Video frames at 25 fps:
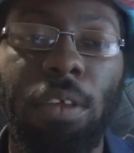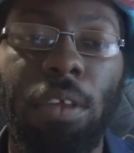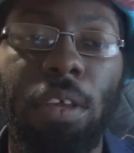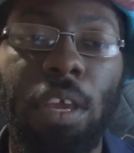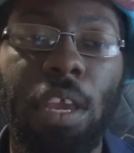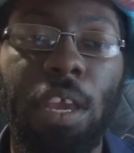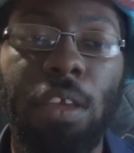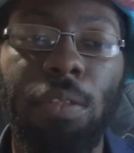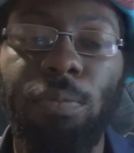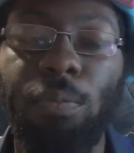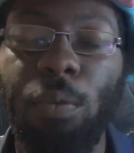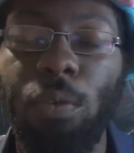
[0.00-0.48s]

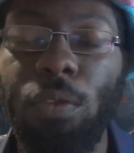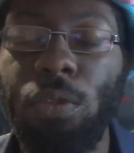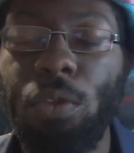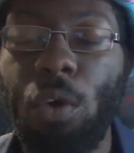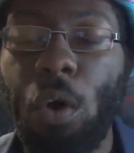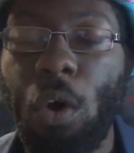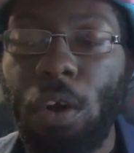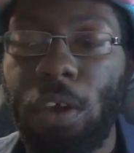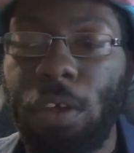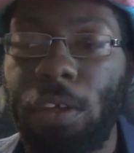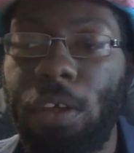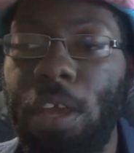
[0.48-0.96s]
It's
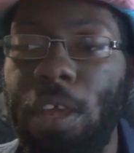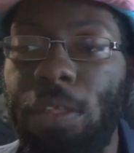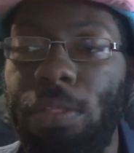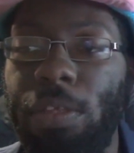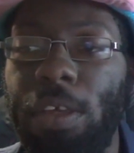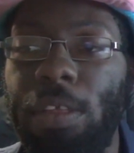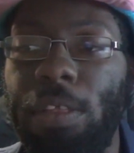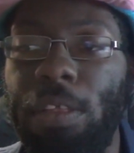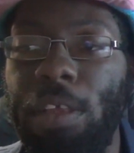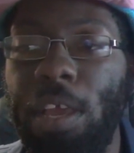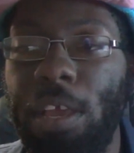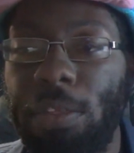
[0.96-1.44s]

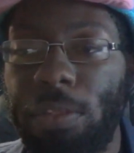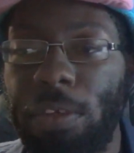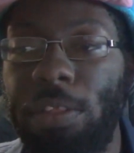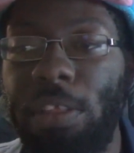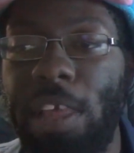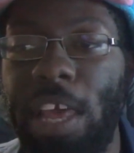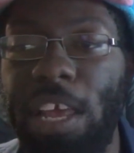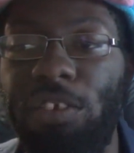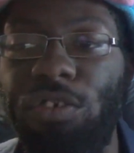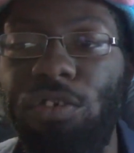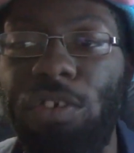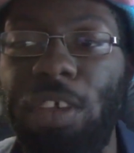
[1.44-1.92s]
a
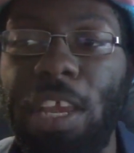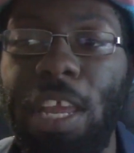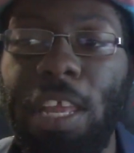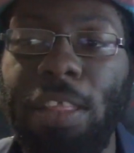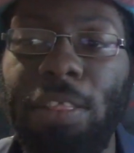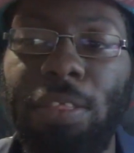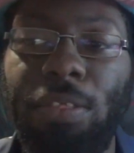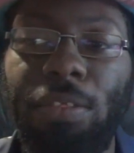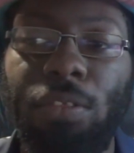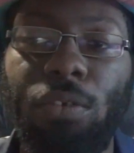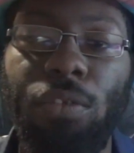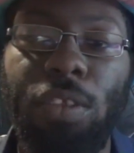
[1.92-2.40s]
niche
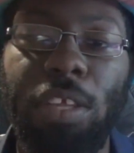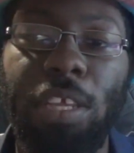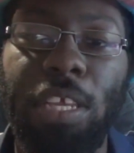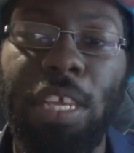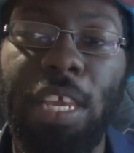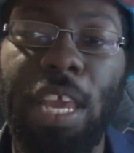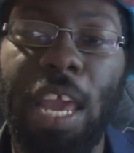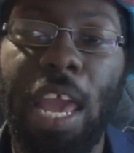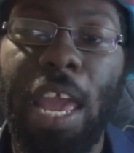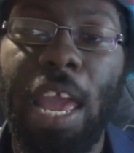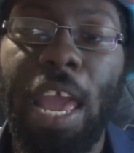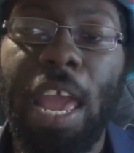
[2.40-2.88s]
into
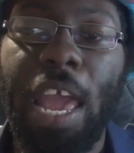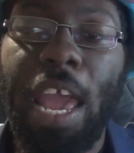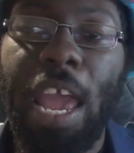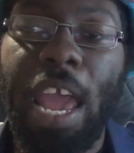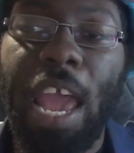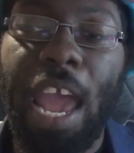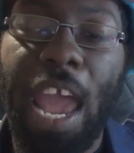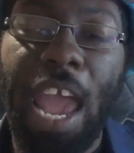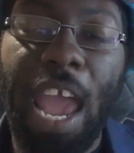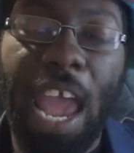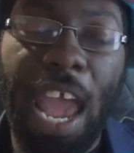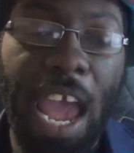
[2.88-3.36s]

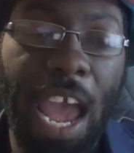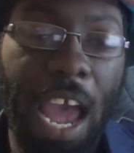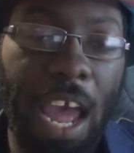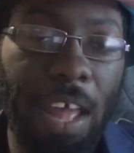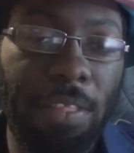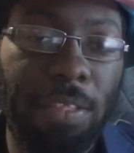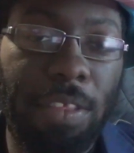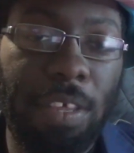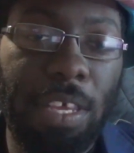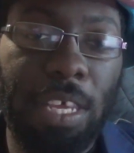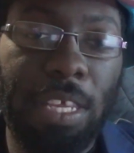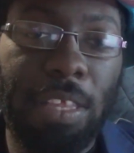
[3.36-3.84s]

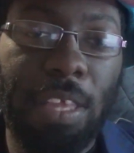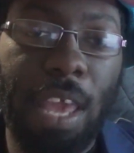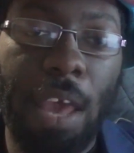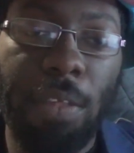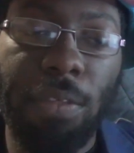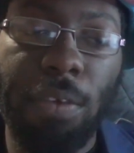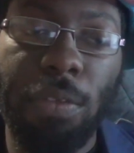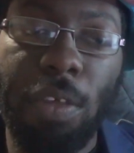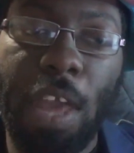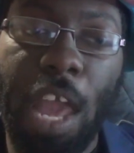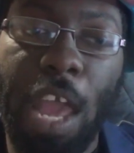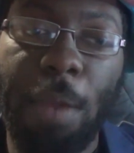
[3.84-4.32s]
the
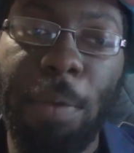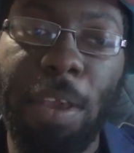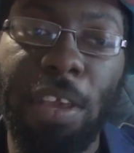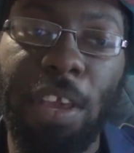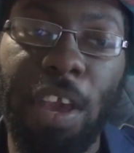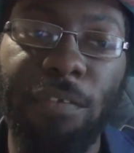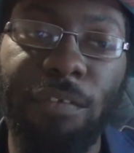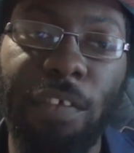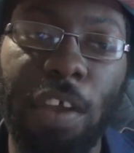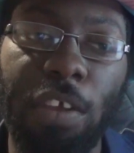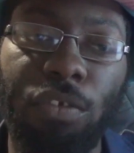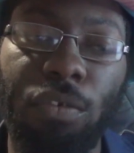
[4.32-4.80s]
Texas anime
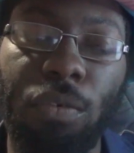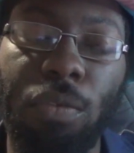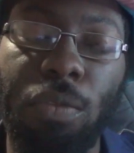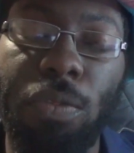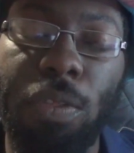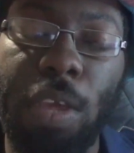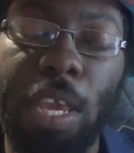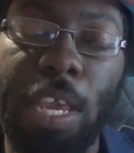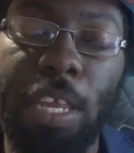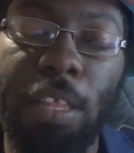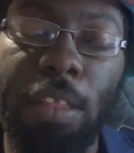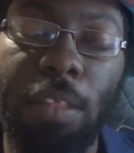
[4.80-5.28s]
convention
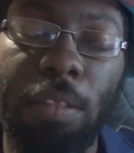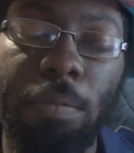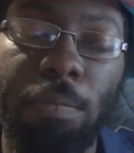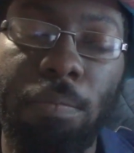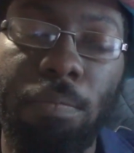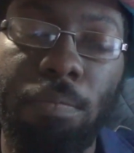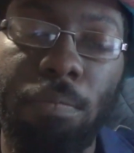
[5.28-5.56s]
scene